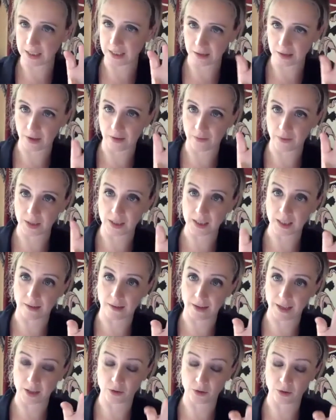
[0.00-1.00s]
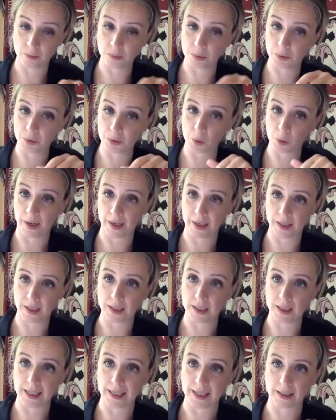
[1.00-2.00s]
of having a director on board quite
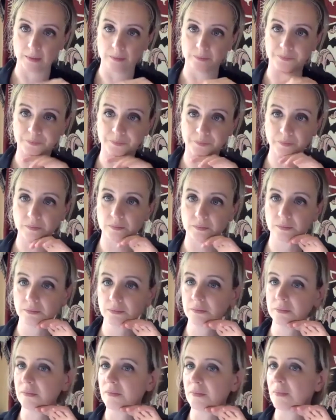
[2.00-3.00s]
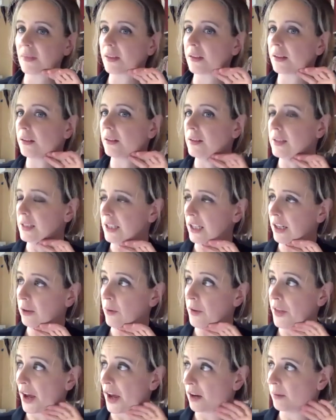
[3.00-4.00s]
early so
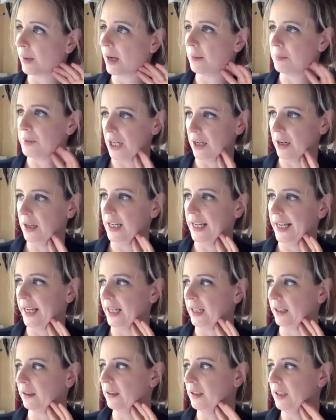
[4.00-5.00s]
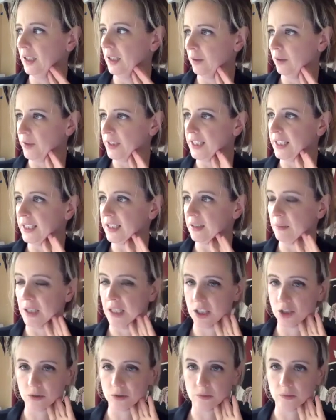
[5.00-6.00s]
with home i'm darling we did some
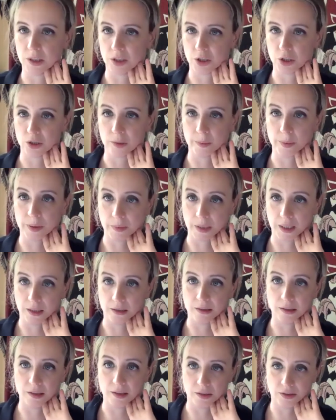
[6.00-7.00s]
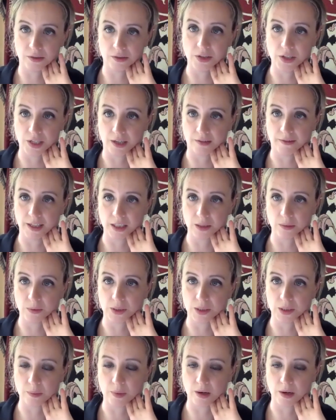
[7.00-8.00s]
initial workshops i mean the, the director was
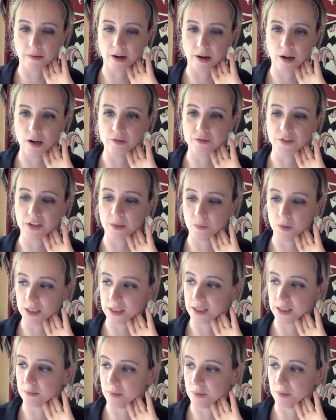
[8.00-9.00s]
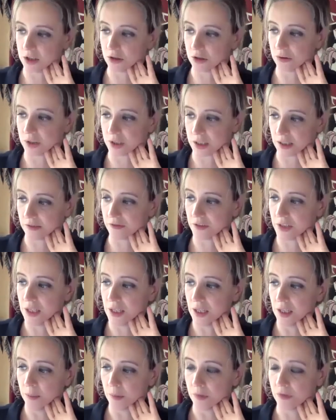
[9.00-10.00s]
tamara harvey and we did some initial stuff
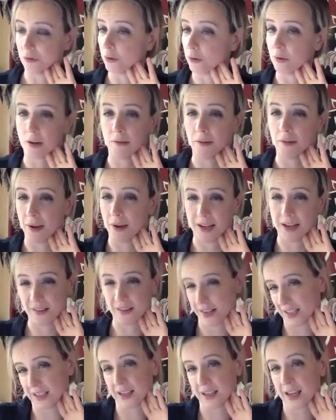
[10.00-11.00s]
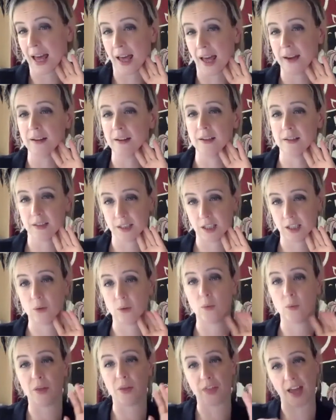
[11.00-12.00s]
before i wrote anything again and so
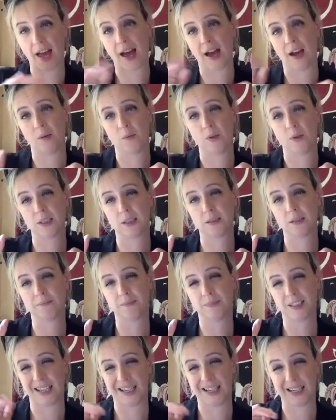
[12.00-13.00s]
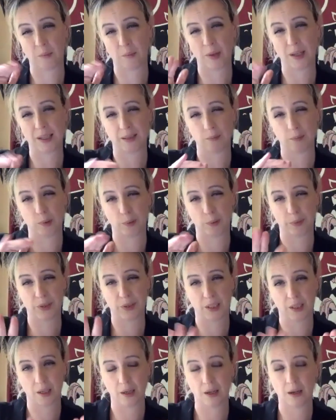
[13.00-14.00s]
with that i was sending bits and bobs
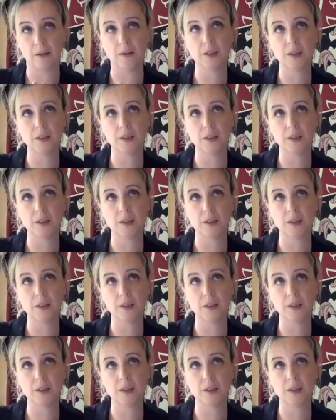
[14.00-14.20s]
to her